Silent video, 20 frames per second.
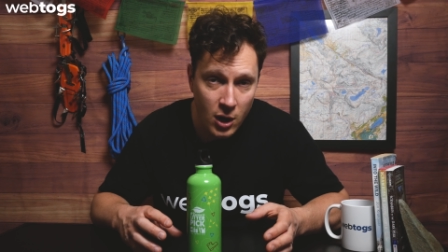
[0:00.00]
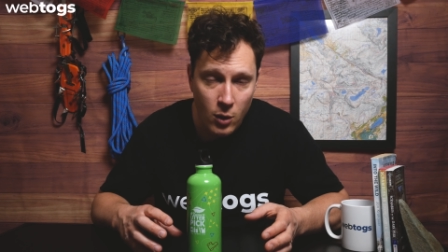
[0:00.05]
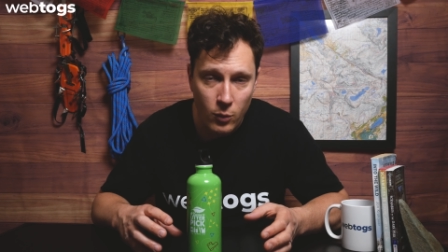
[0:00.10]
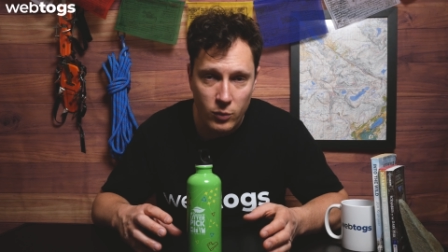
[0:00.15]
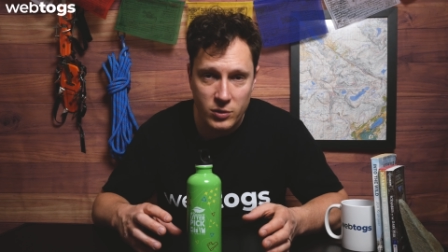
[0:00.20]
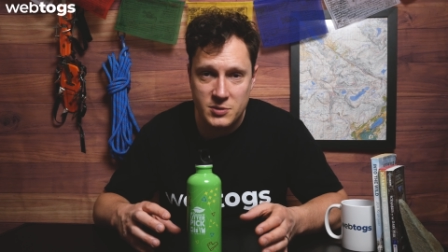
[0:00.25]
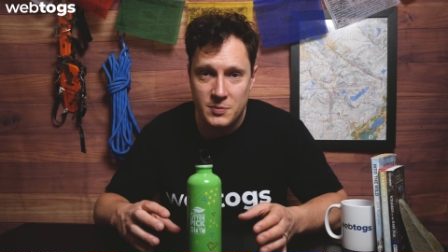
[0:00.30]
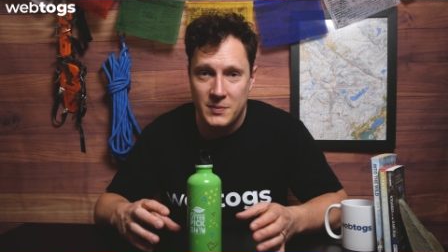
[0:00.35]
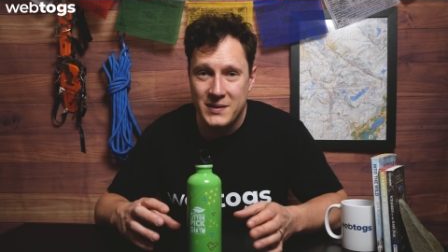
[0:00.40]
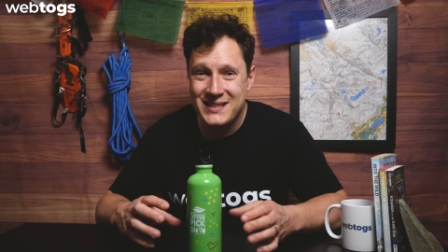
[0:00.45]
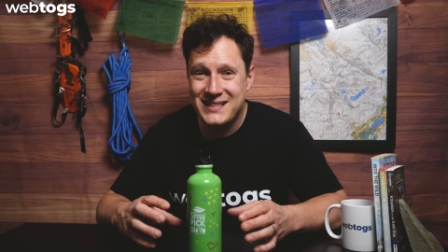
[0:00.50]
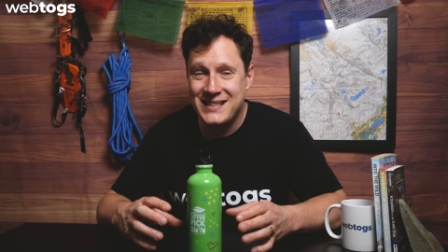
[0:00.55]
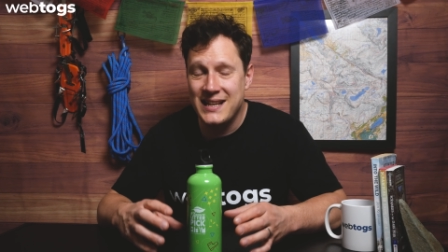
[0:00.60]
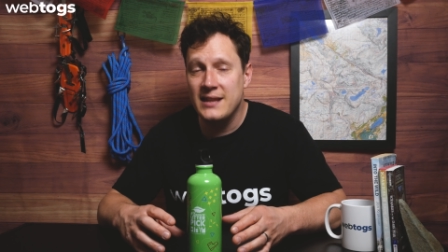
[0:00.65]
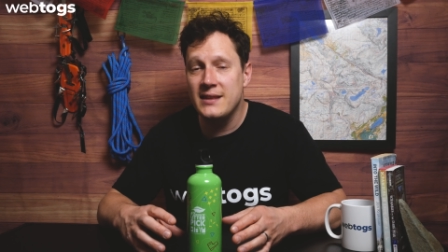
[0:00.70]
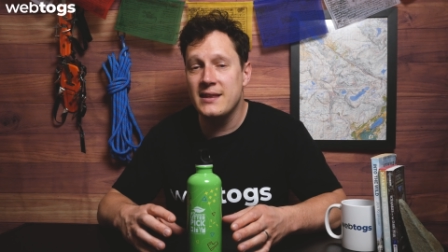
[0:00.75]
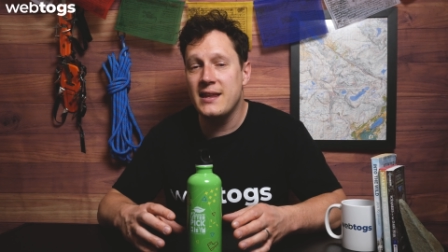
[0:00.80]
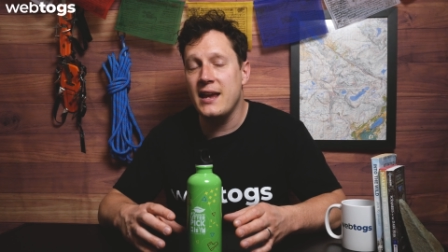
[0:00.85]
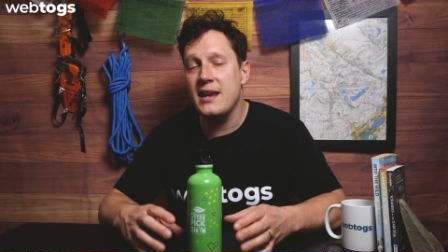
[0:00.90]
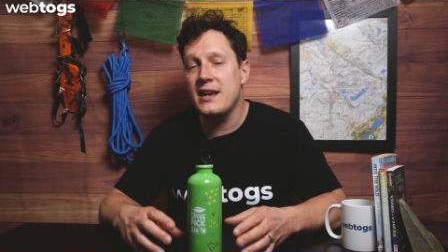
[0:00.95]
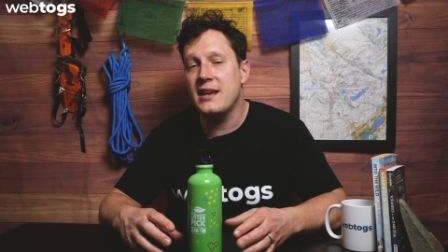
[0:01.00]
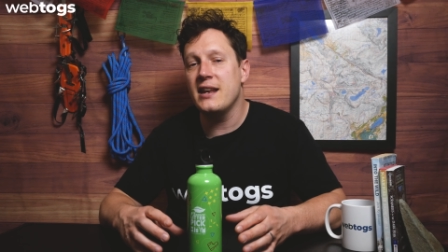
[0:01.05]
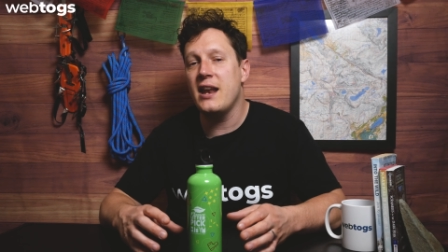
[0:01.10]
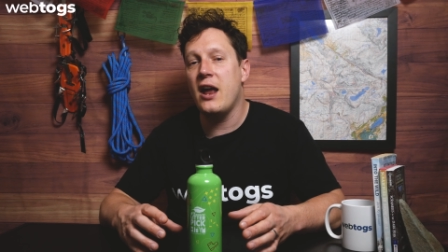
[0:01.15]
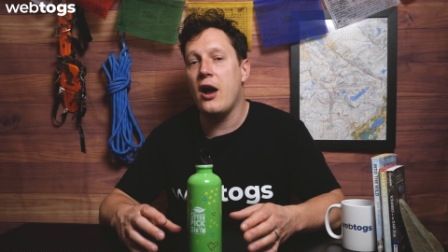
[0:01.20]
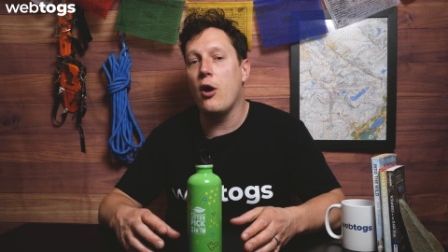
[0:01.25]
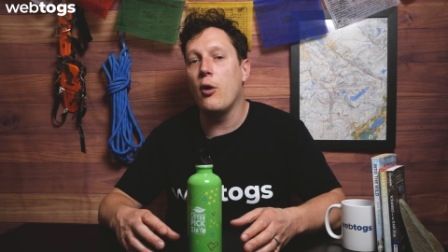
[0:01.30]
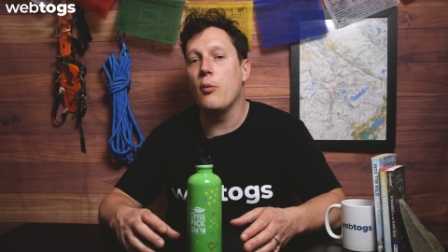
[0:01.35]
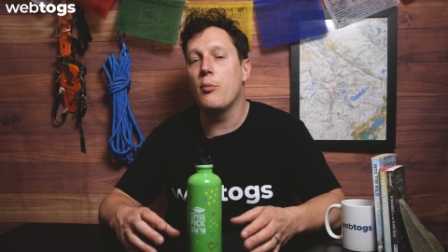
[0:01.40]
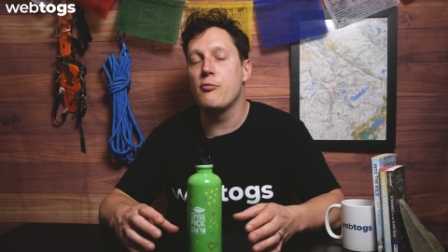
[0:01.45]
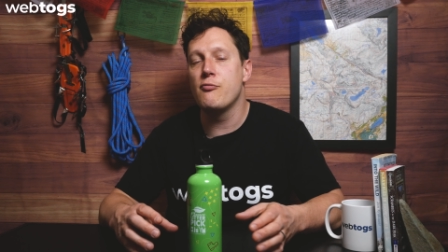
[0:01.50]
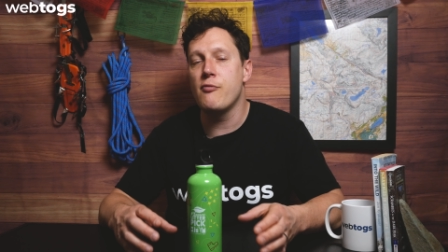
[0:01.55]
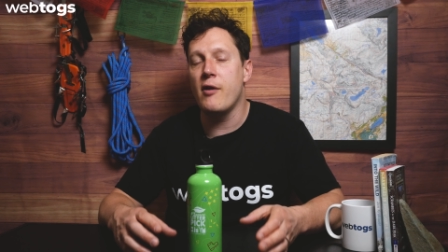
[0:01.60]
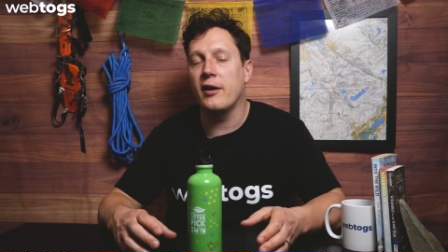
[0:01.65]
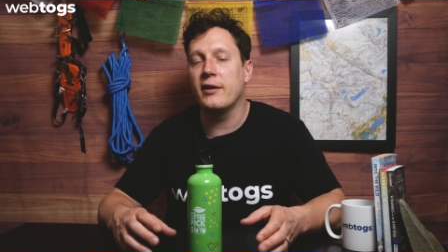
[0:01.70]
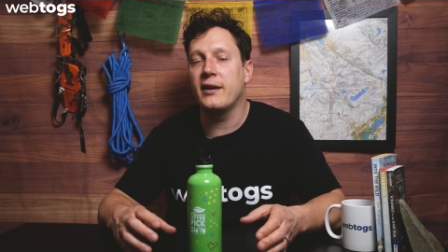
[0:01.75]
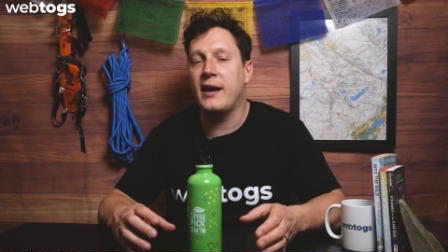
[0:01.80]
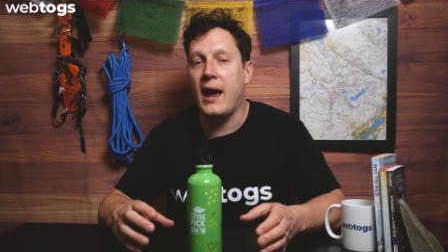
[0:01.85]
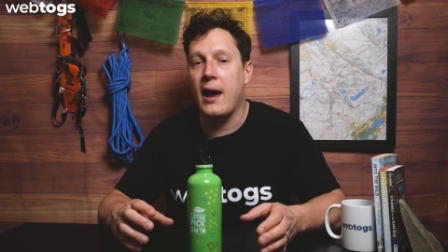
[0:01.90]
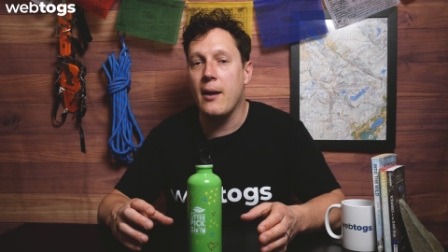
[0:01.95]
which means then they can help
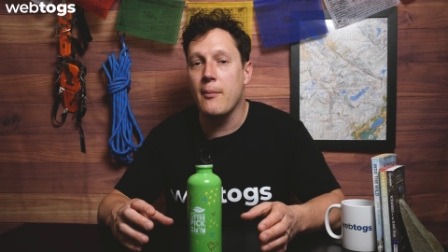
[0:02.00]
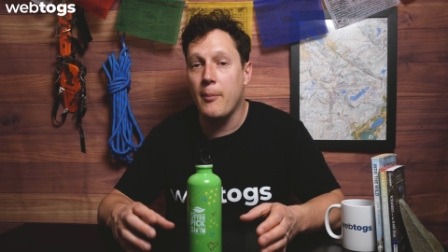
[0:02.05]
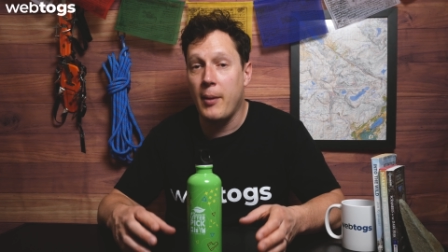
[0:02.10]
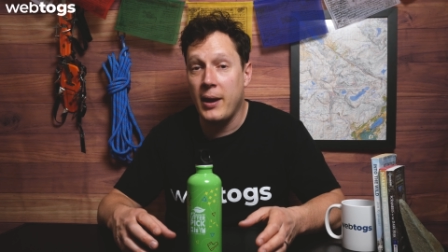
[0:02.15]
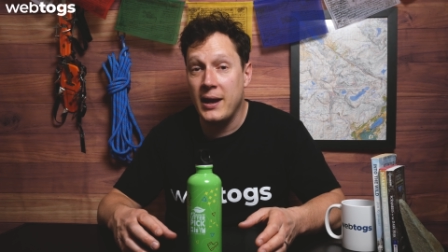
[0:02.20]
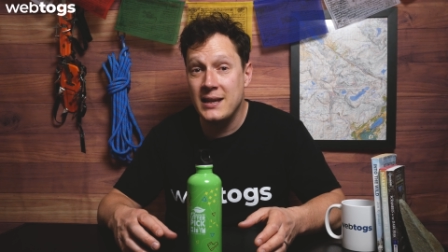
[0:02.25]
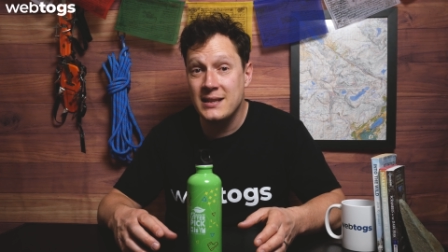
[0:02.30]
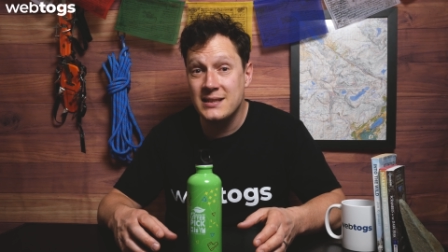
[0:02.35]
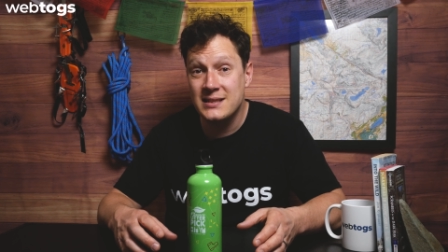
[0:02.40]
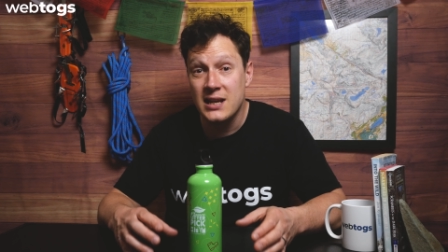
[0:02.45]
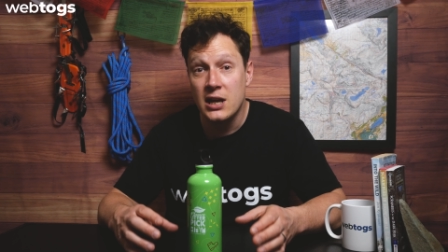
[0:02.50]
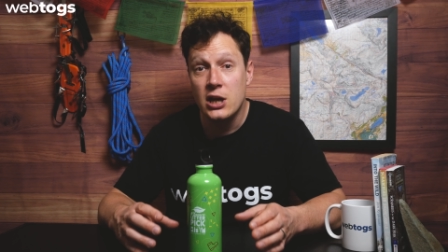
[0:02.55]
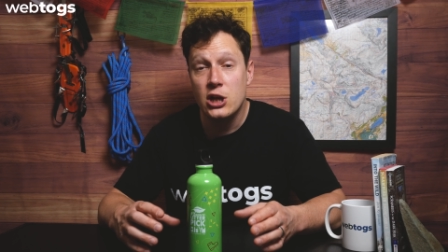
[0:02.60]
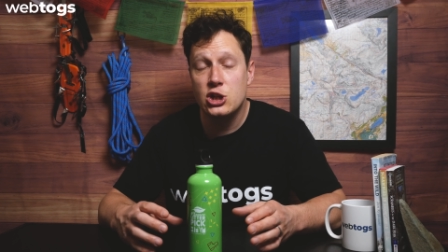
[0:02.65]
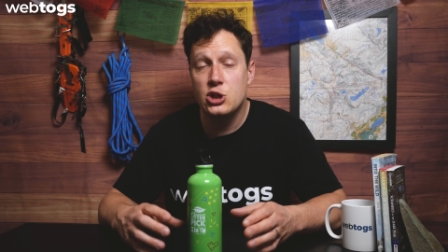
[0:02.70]
run campaigns